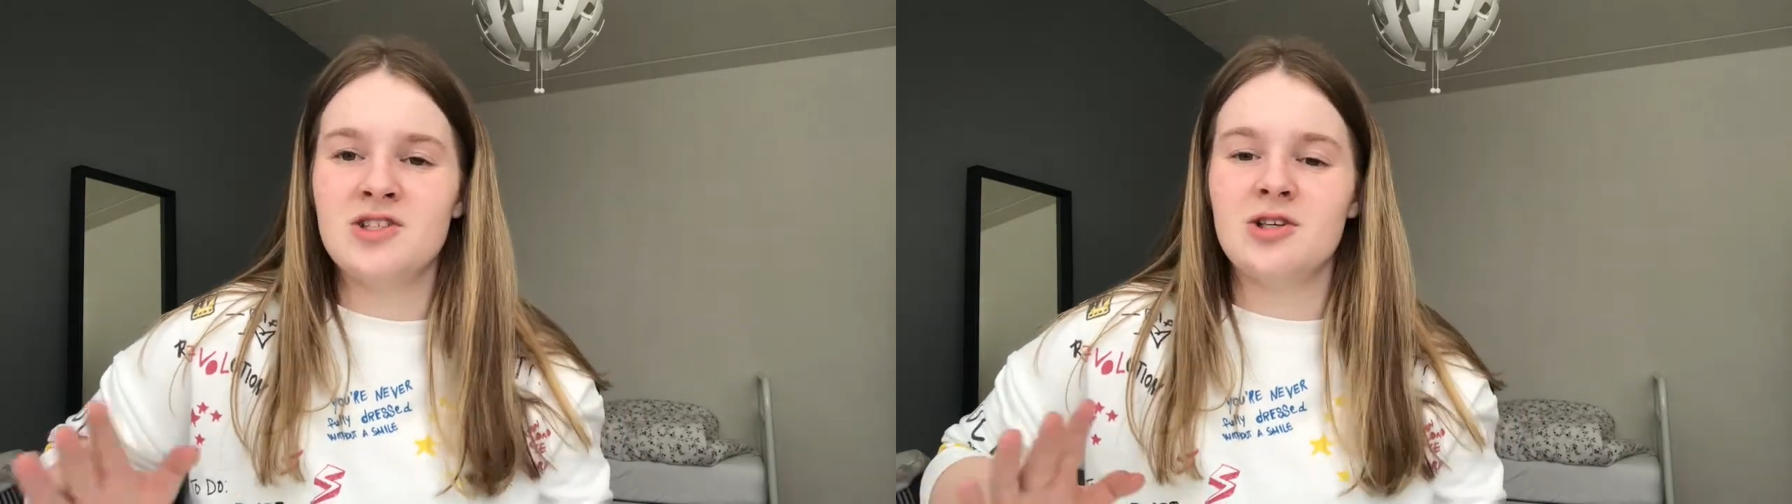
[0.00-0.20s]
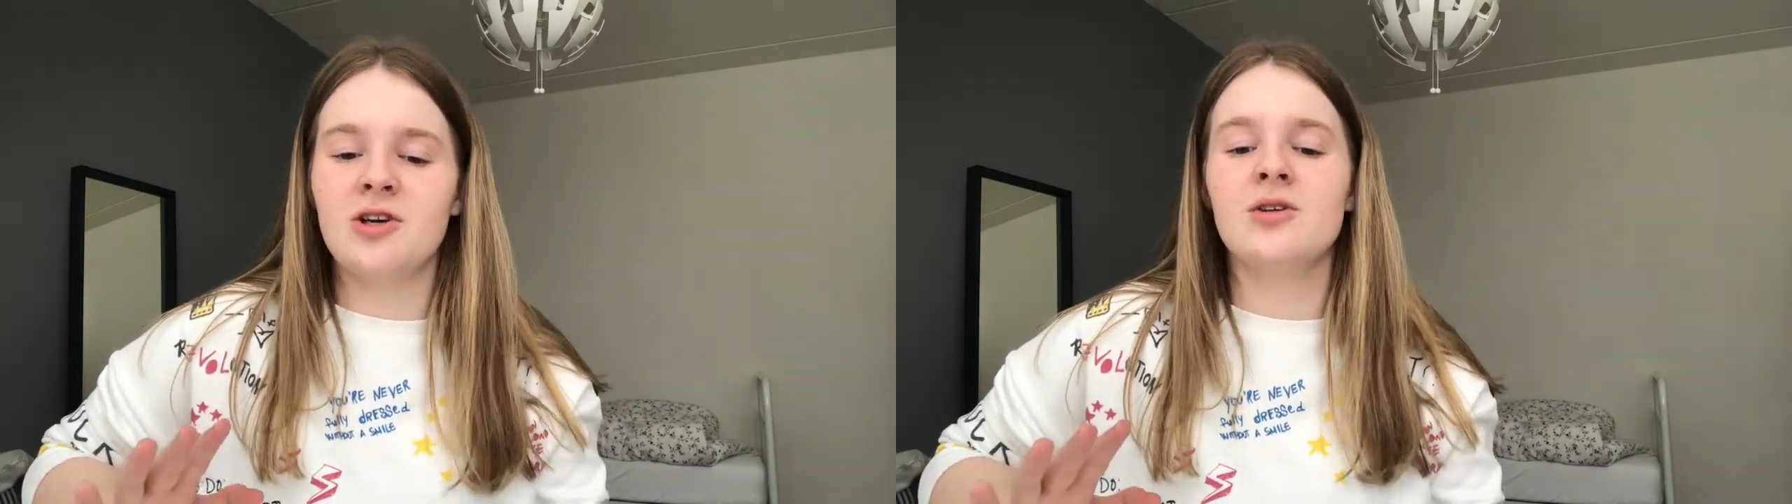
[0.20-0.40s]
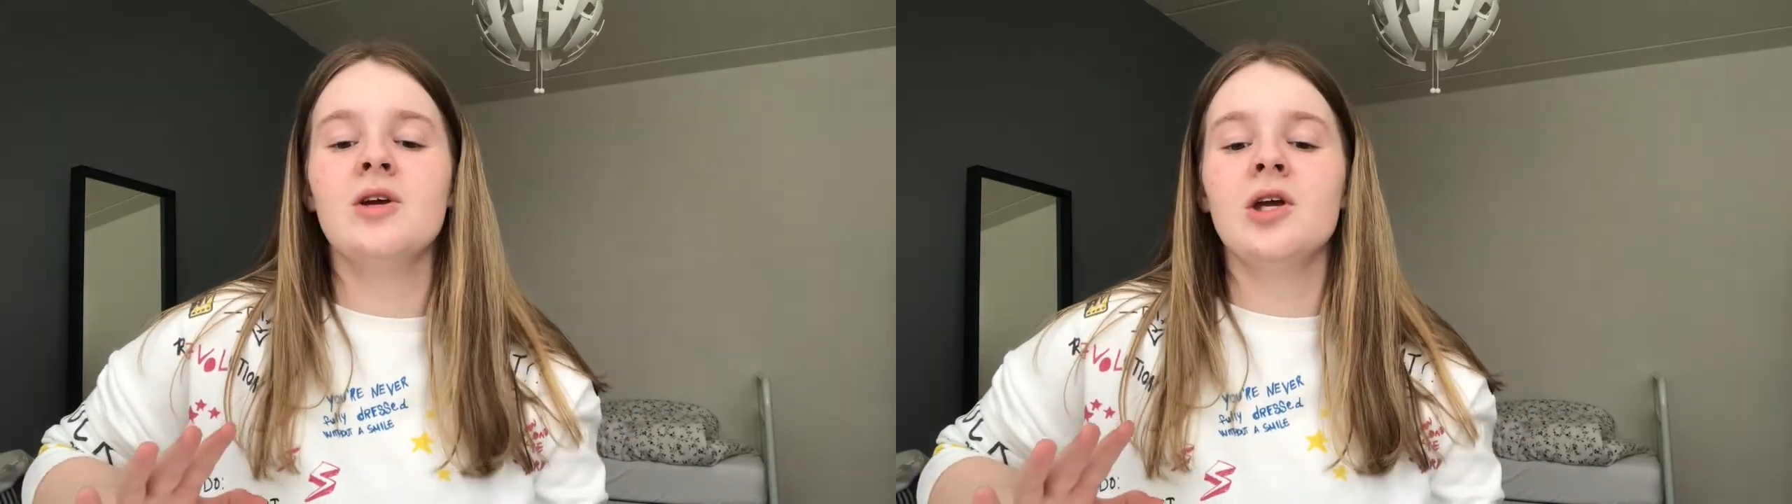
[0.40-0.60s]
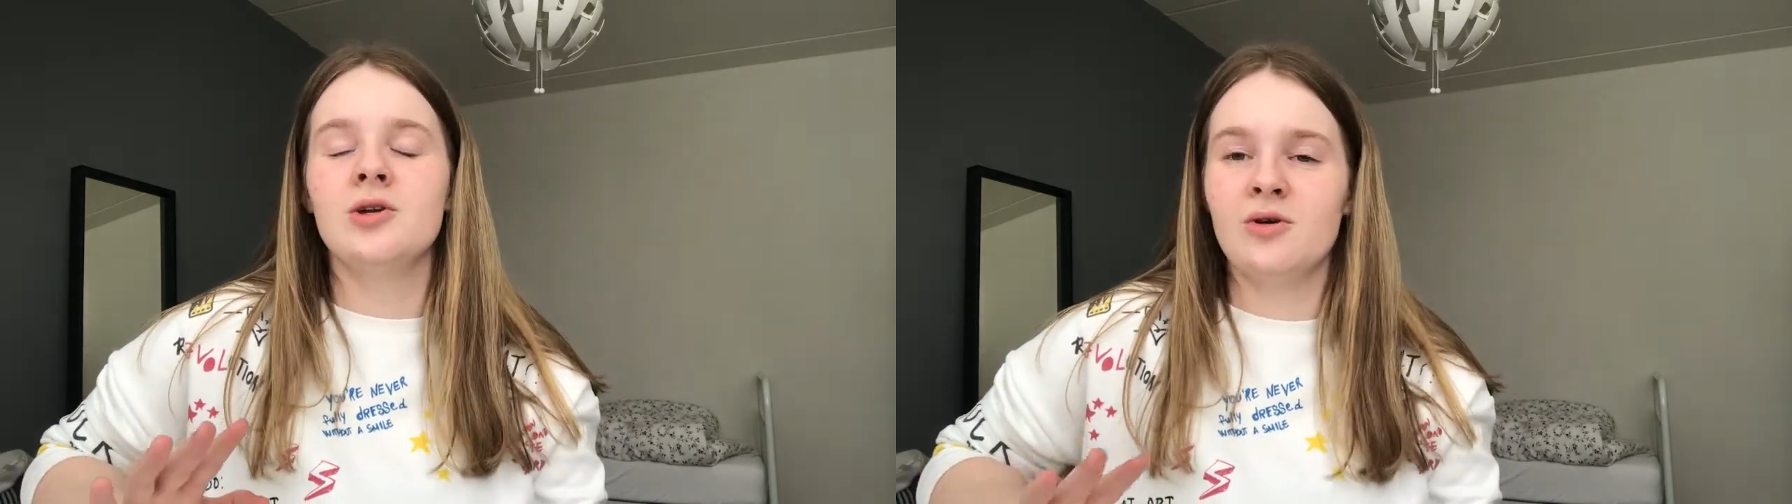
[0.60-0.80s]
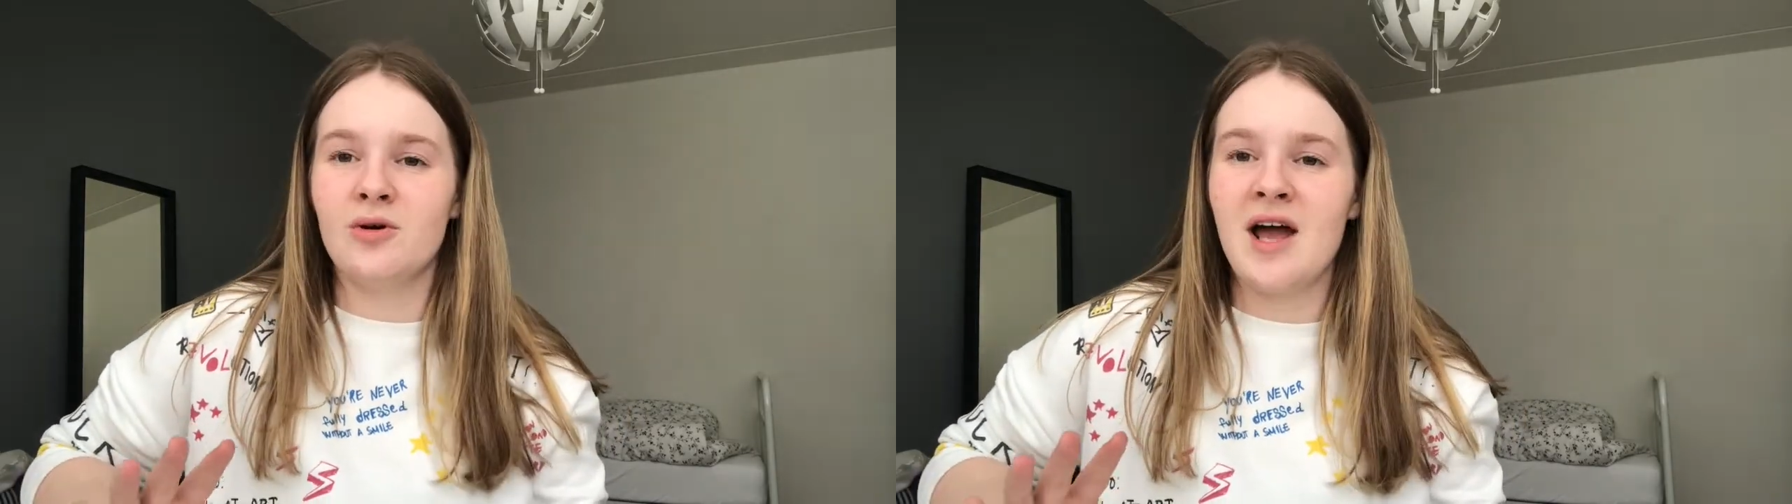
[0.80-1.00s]
so
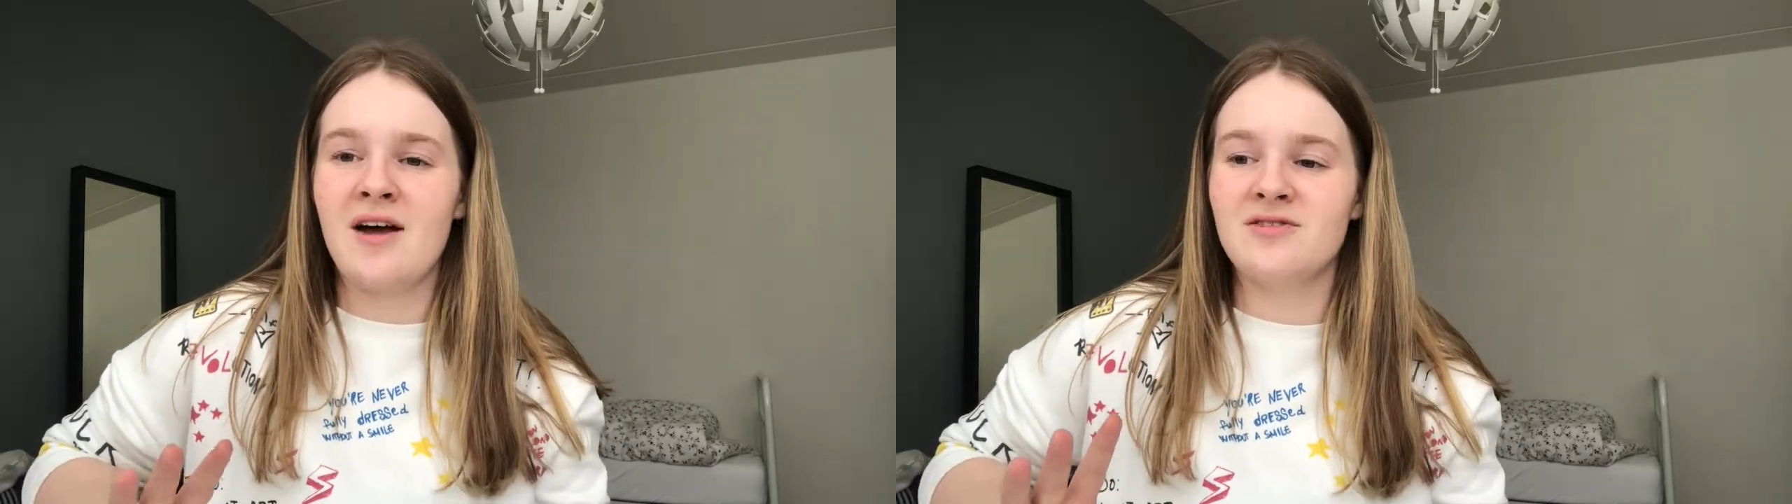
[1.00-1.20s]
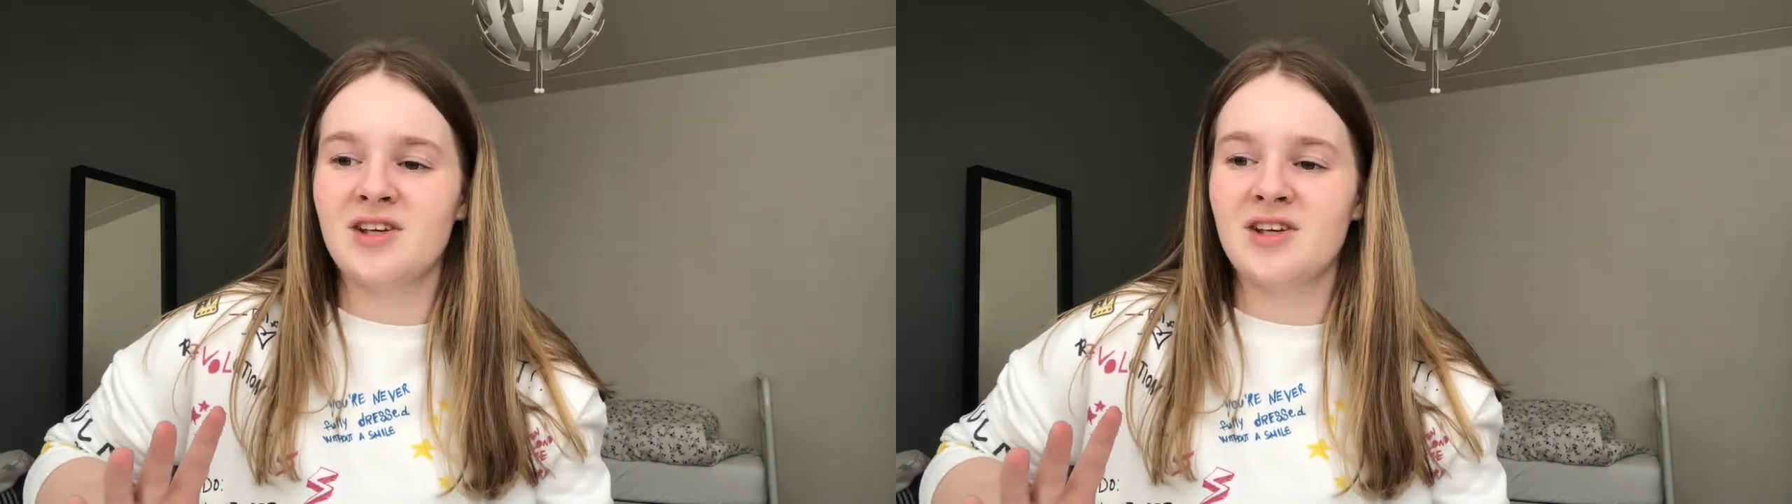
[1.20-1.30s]
you don't have